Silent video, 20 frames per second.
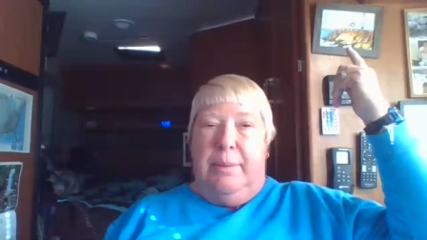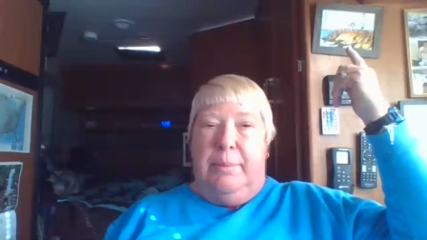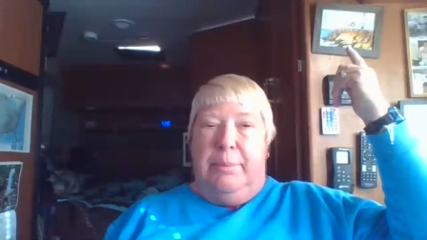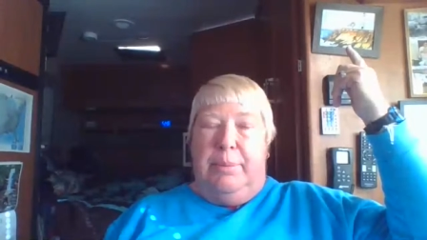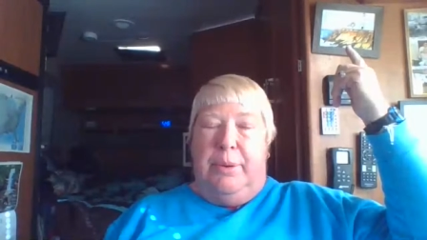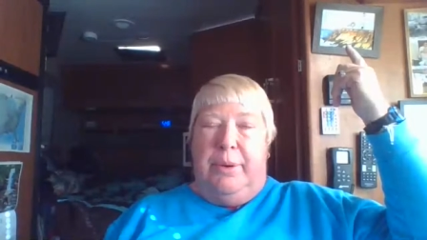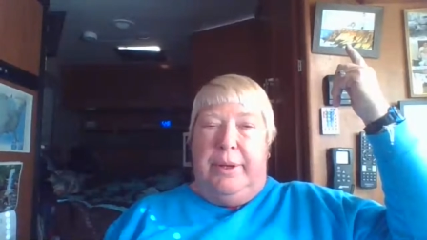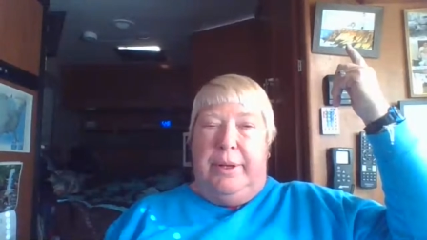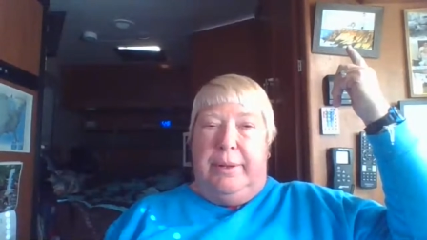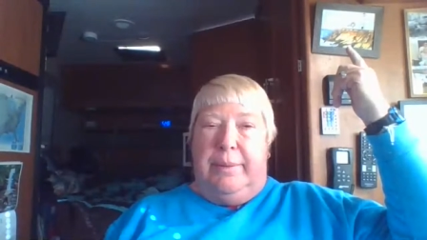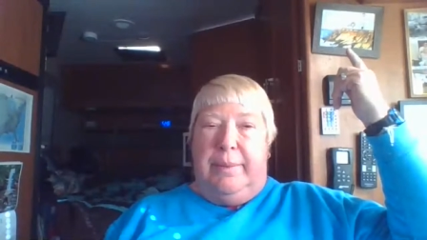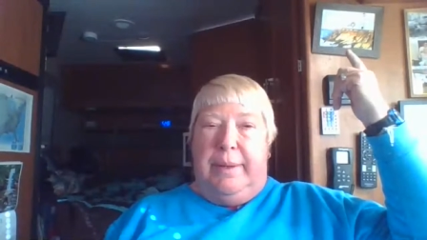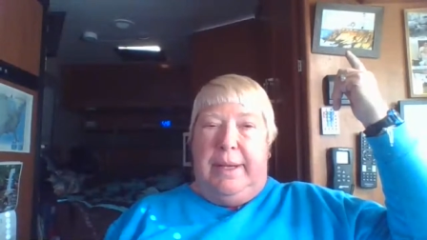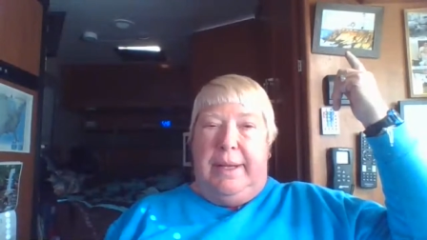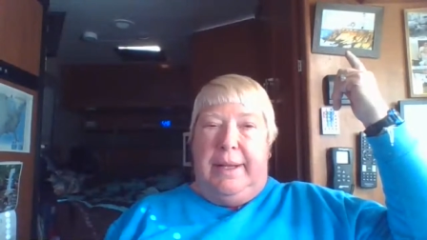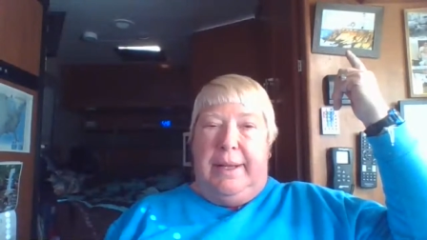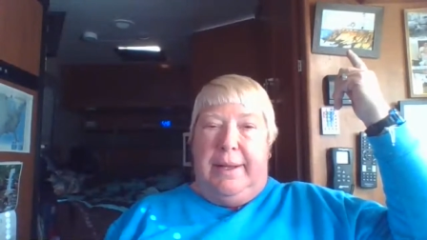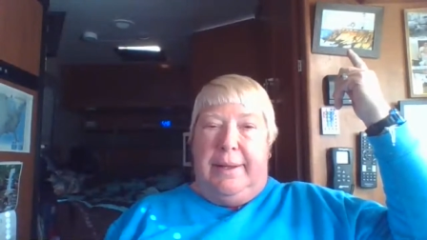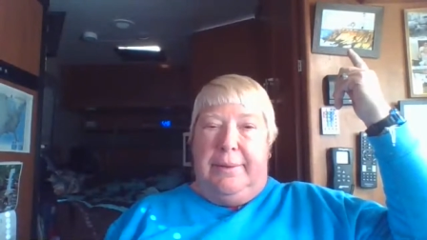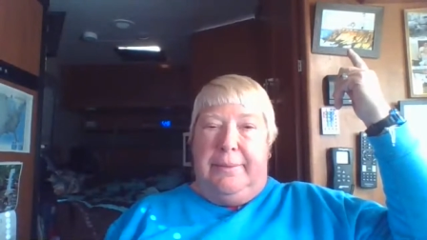Point
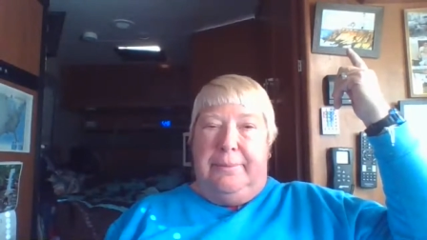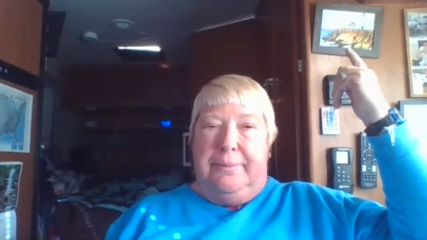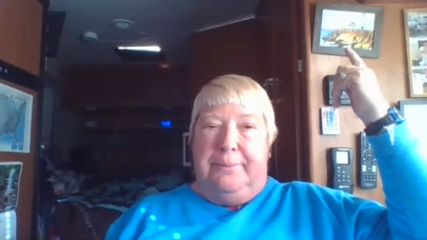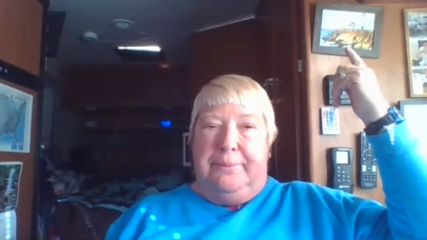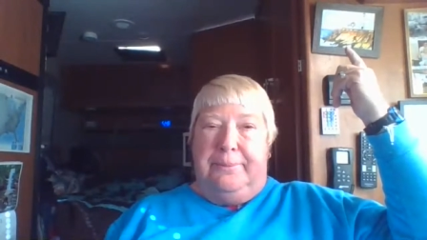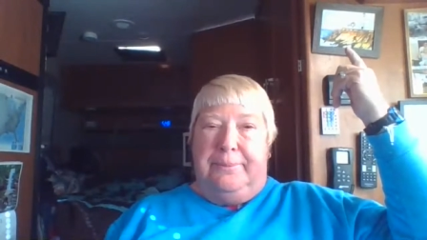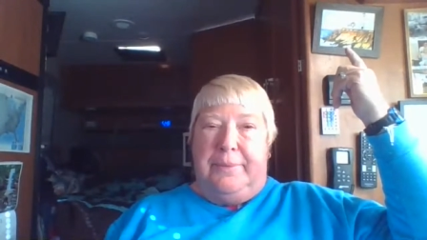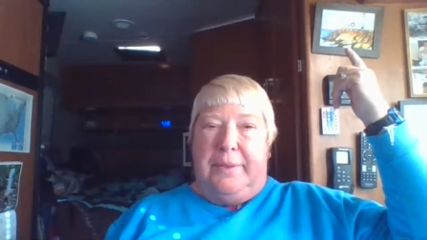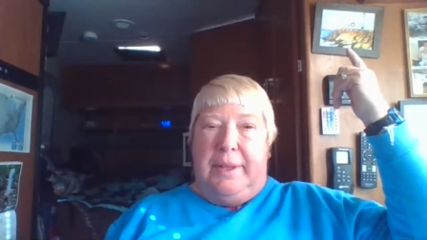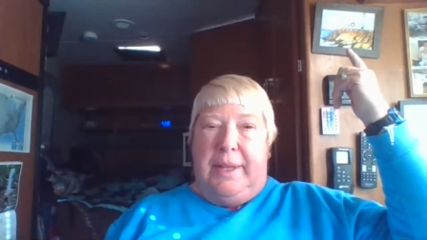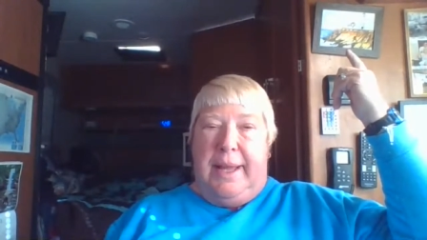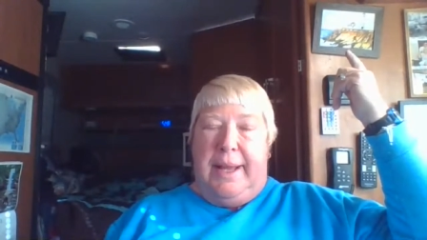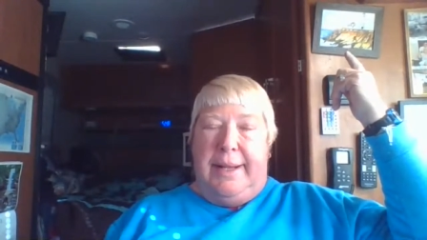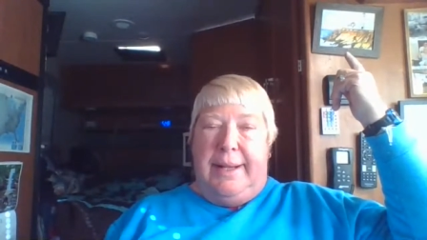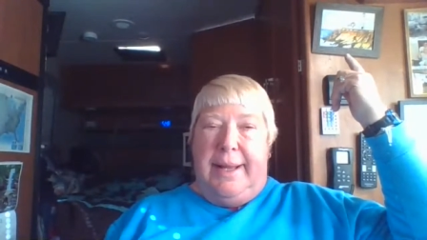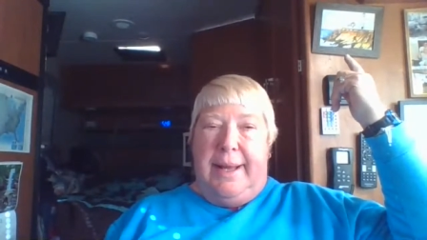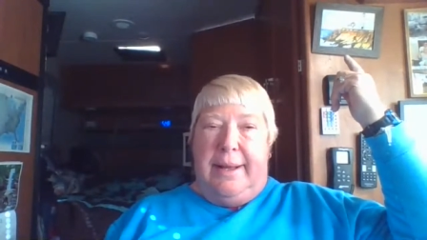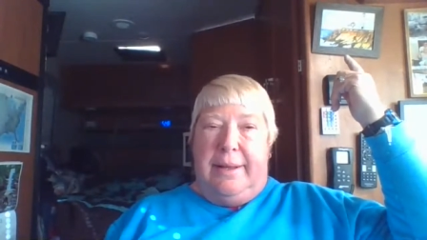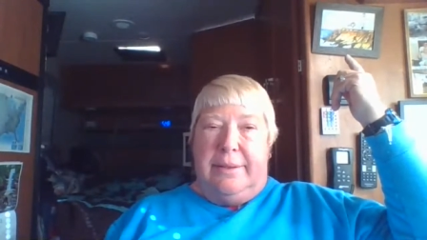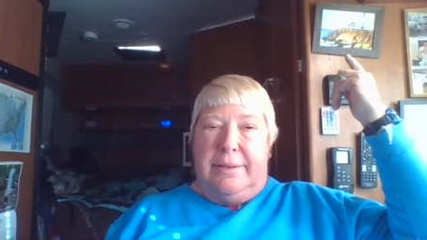Arena
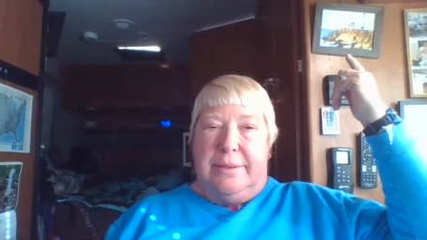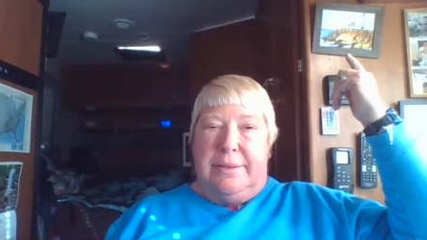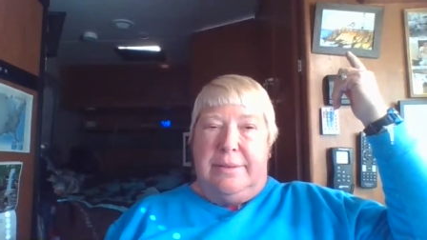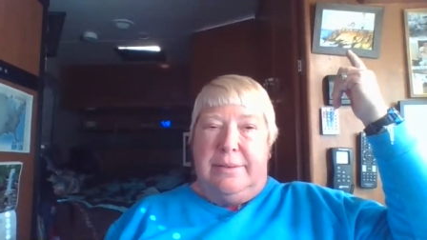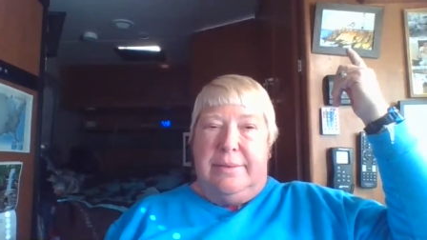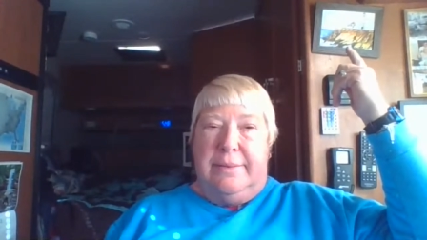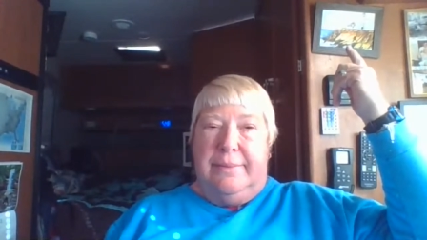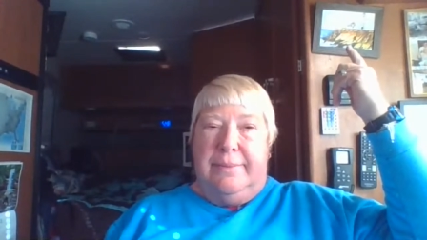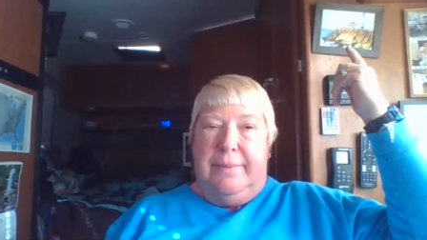Lighthouse